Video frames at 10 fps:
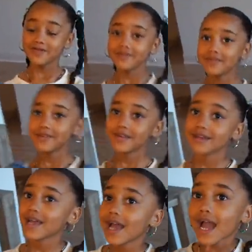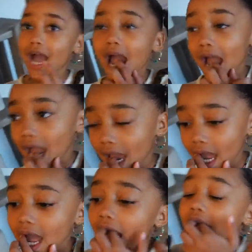your hair is long,
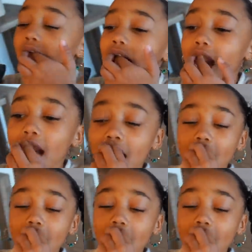you're wearing real